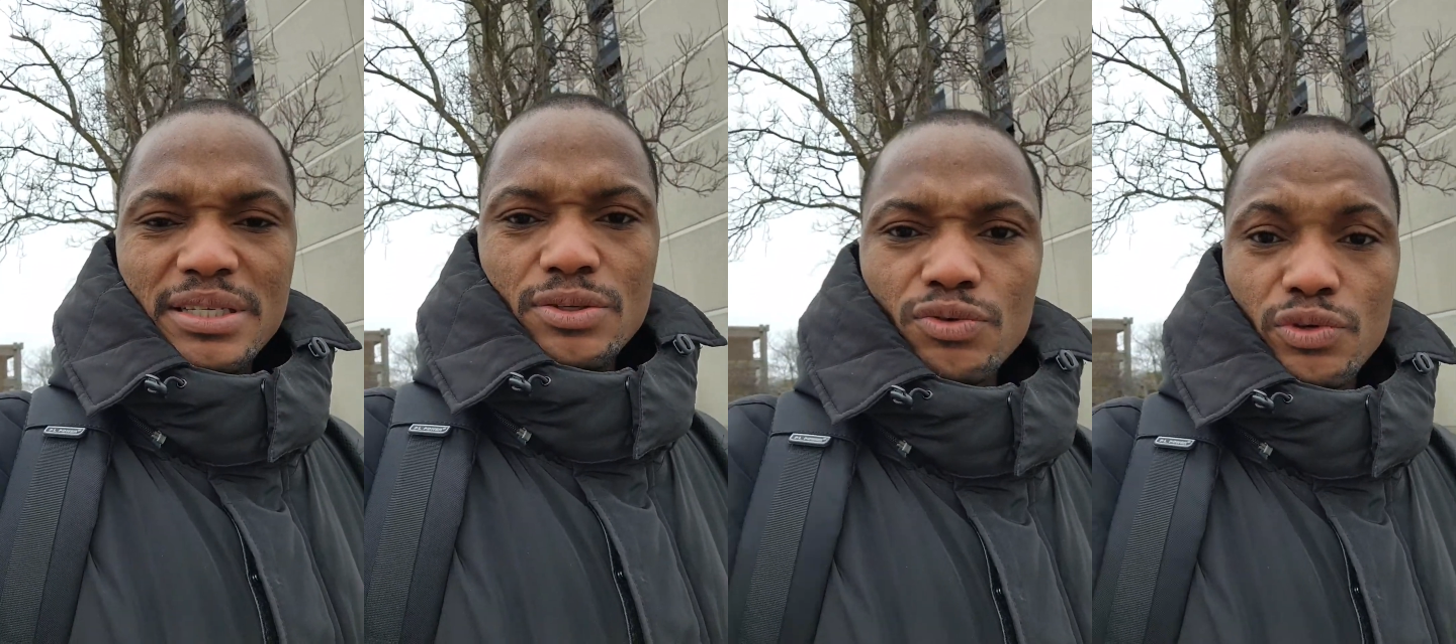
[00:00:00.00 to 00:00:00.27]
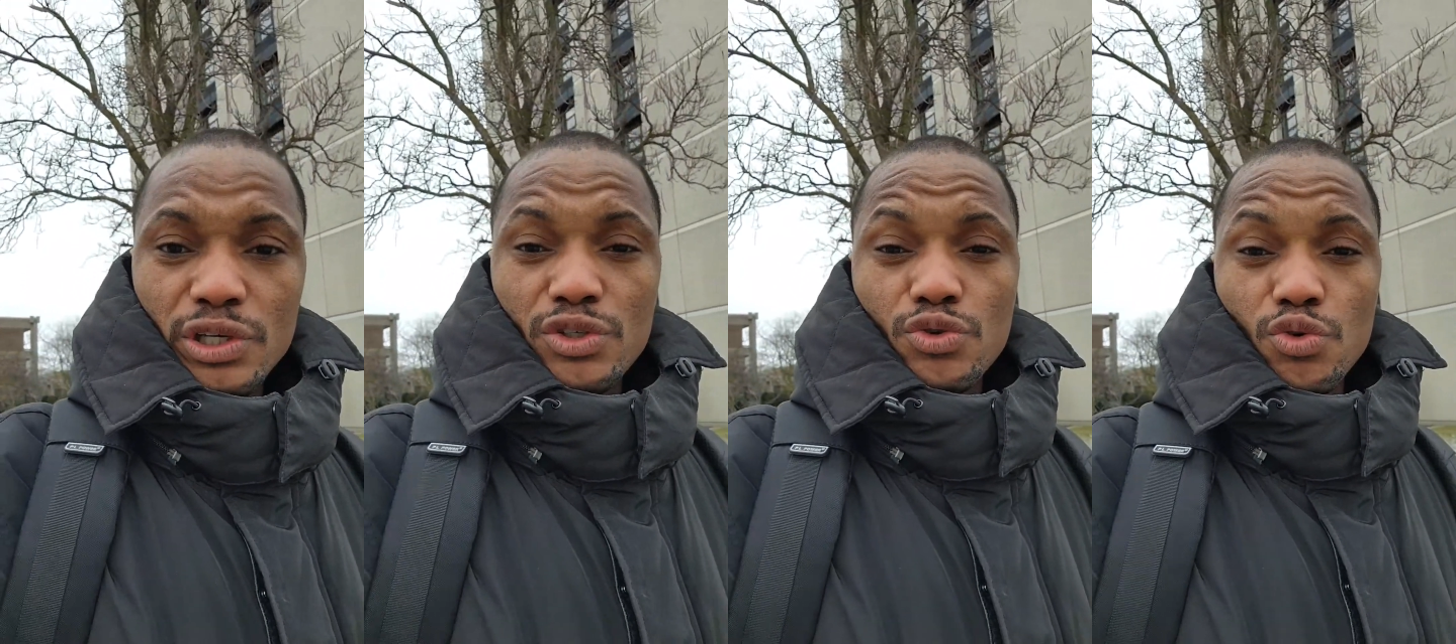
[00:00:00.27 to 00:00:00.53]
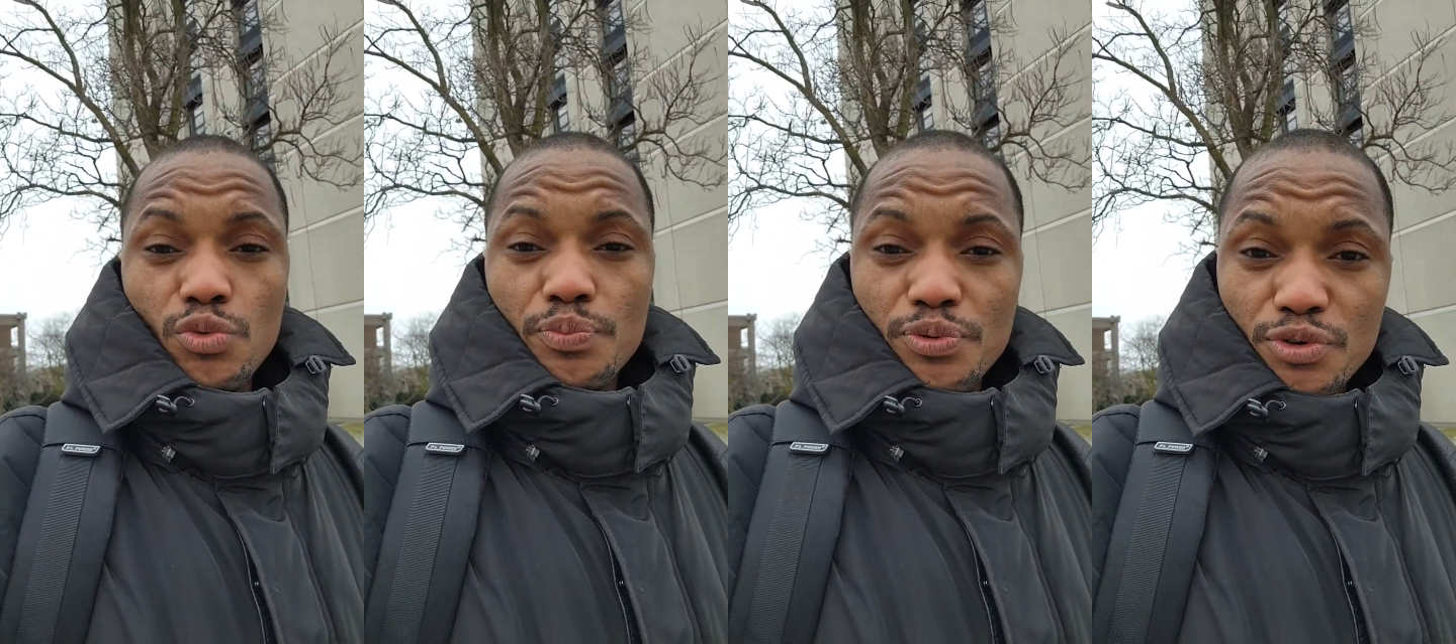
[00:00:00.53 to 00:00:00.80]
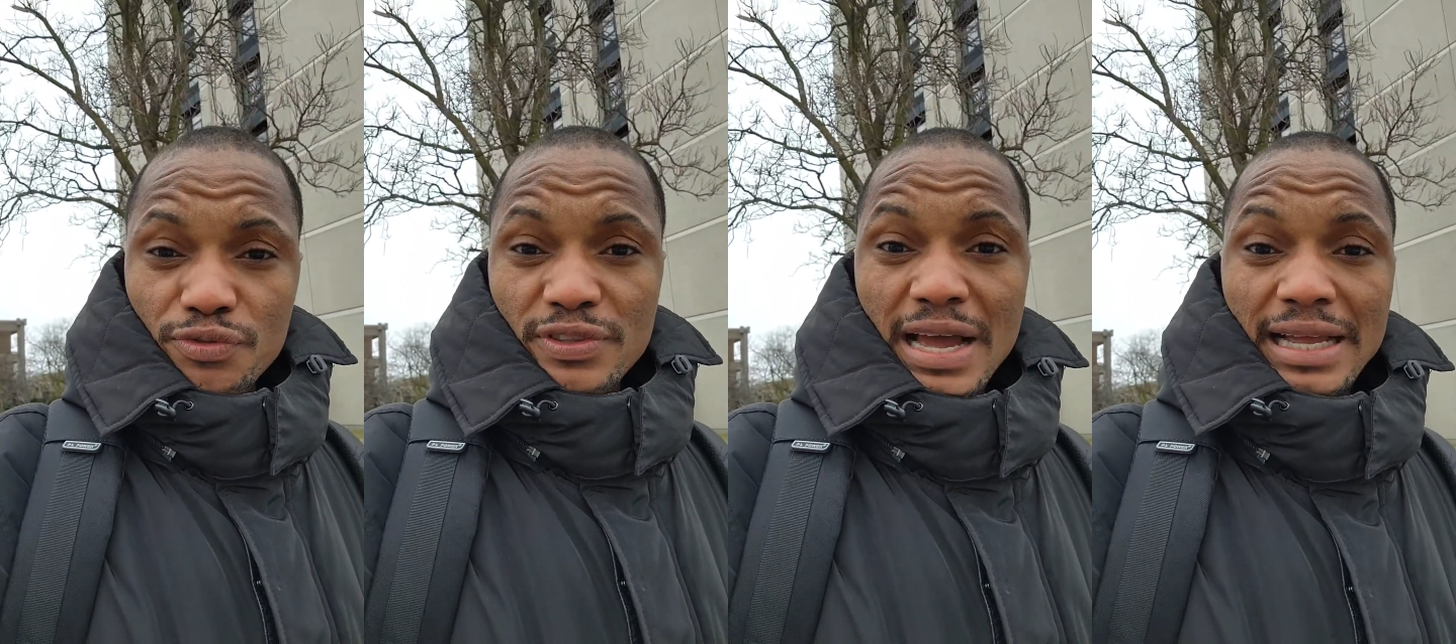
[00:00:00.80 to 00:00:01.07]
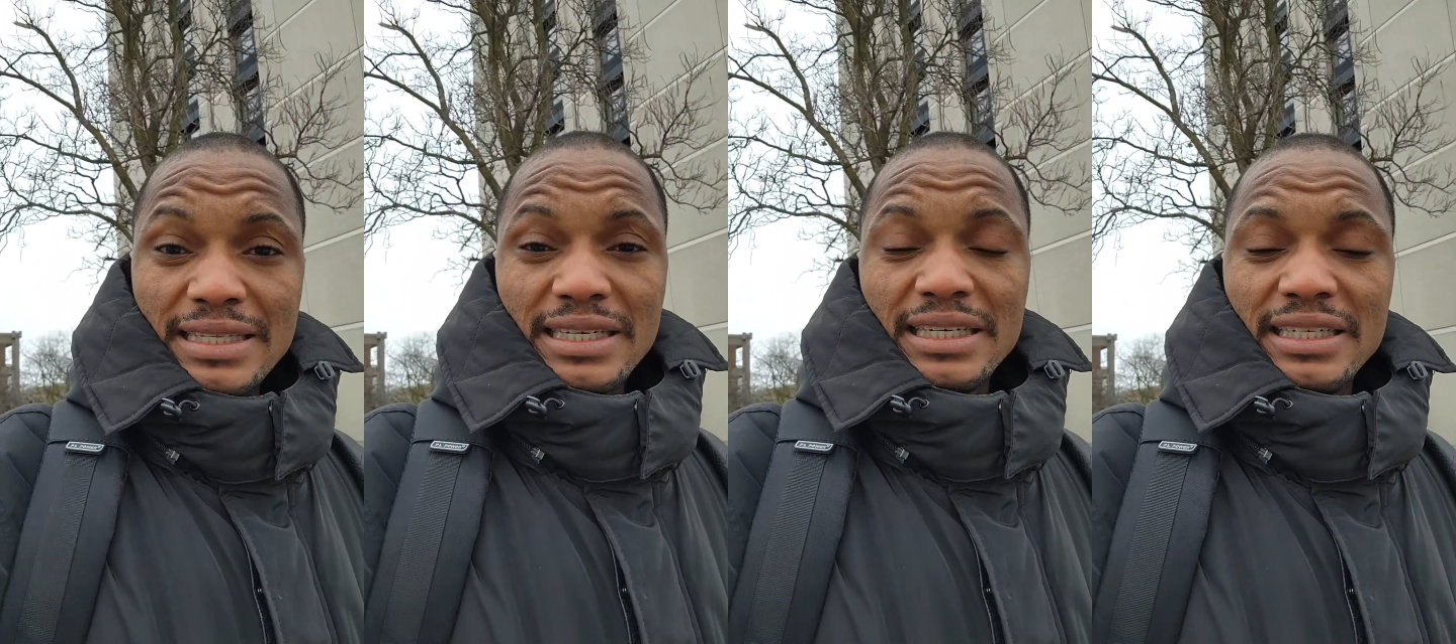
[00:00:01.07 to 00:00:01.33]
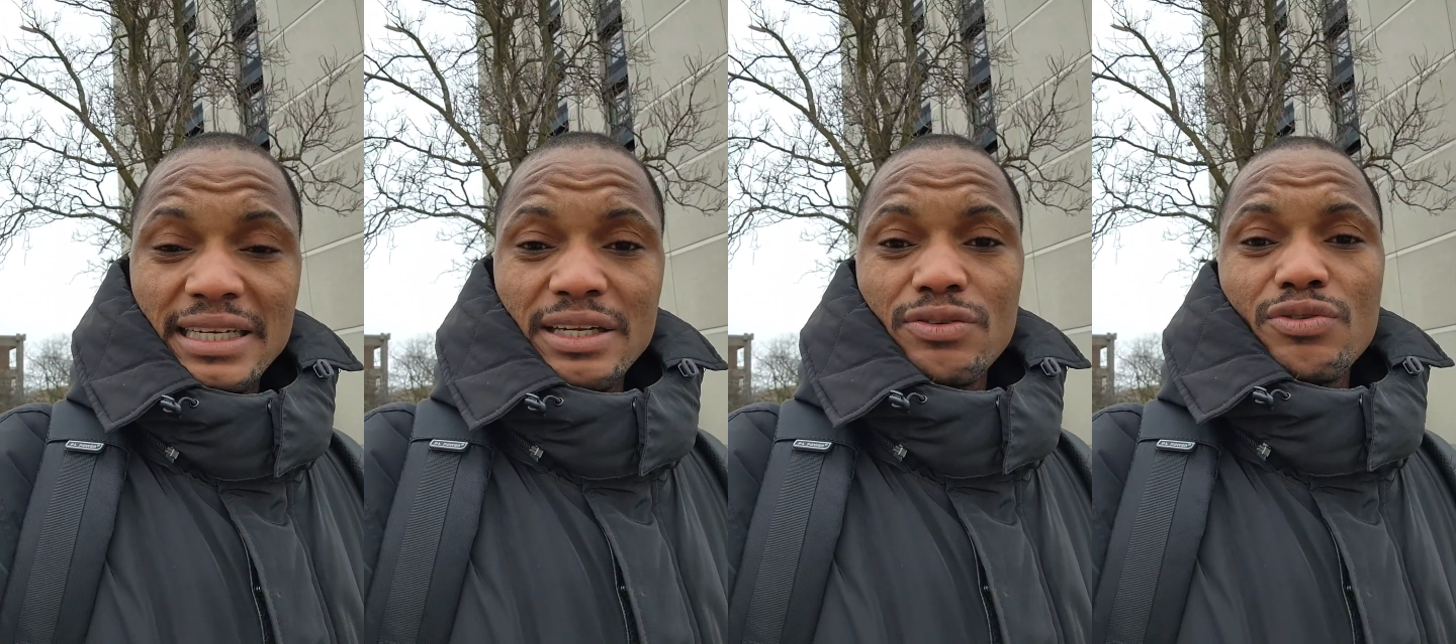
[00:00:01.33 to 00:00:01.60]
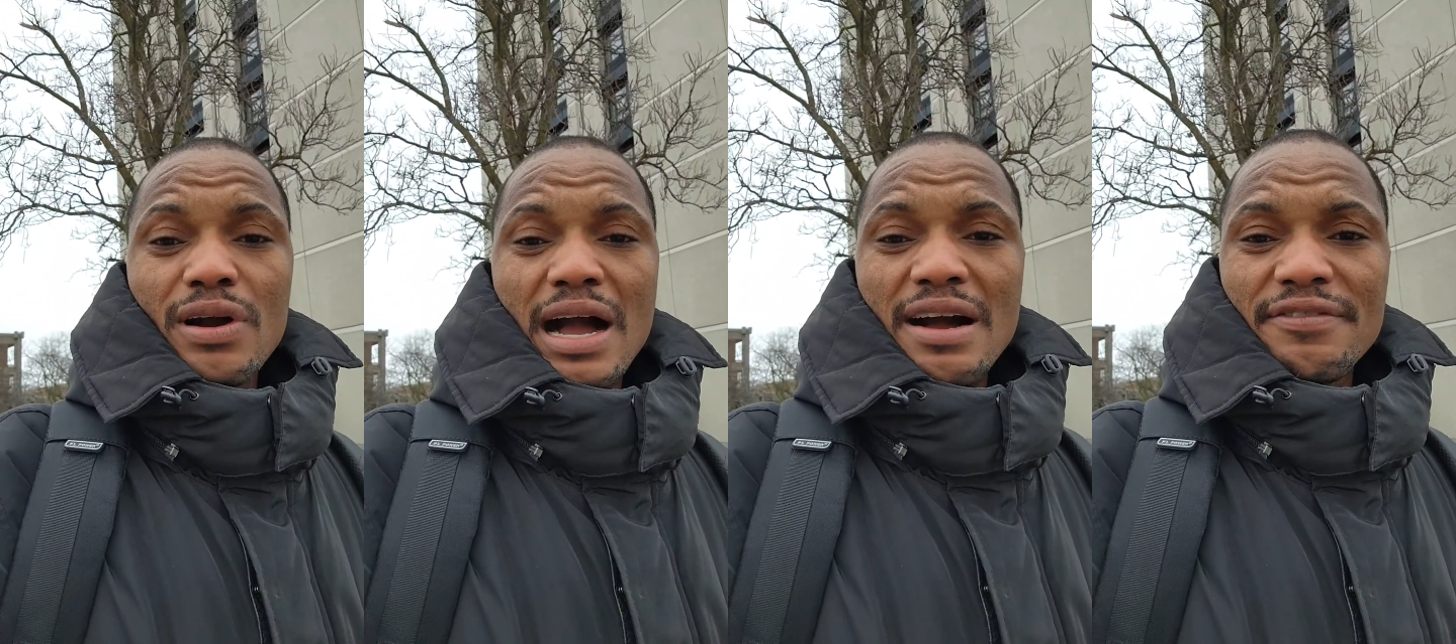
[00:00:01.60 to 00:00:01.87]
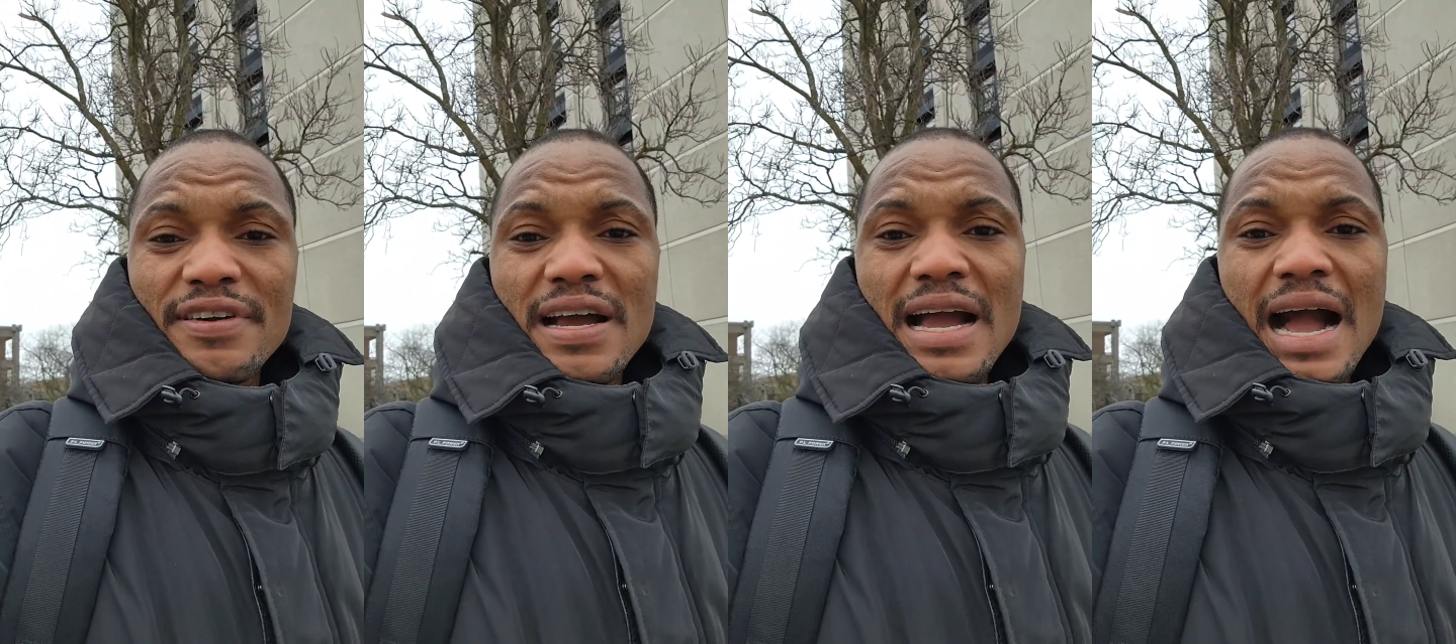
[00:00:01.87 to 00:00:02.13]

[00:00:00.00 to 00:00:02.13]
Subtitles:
which will prove that indeed you have